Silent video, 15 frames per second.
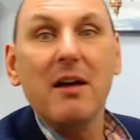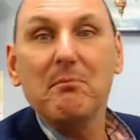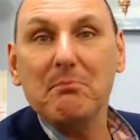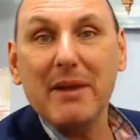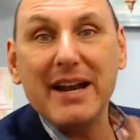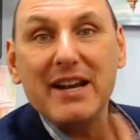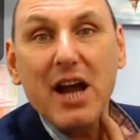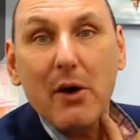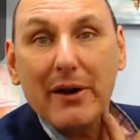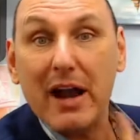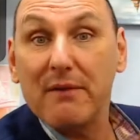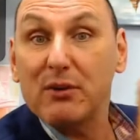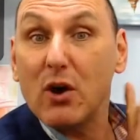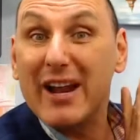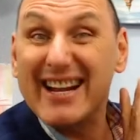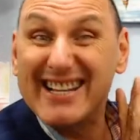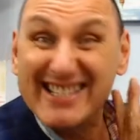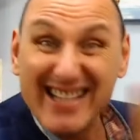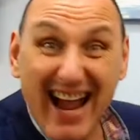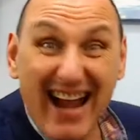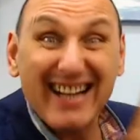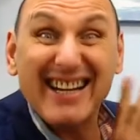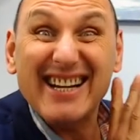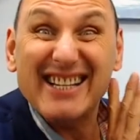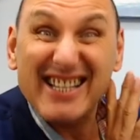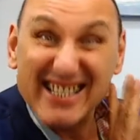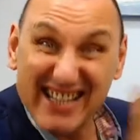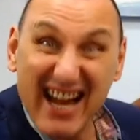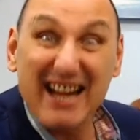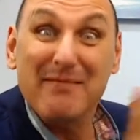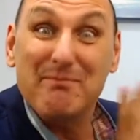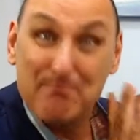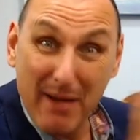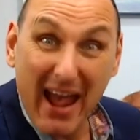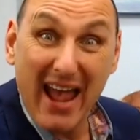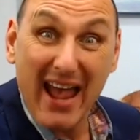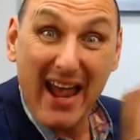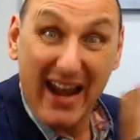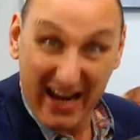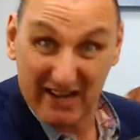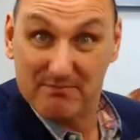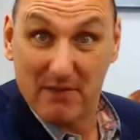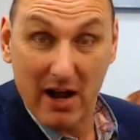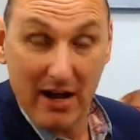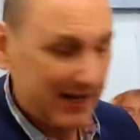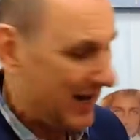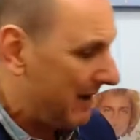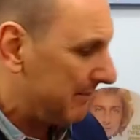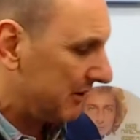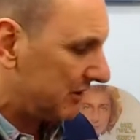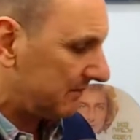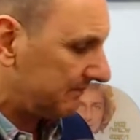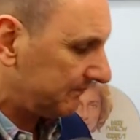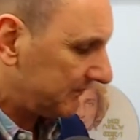Me knowing I've got exactly the same pair in my cupboard.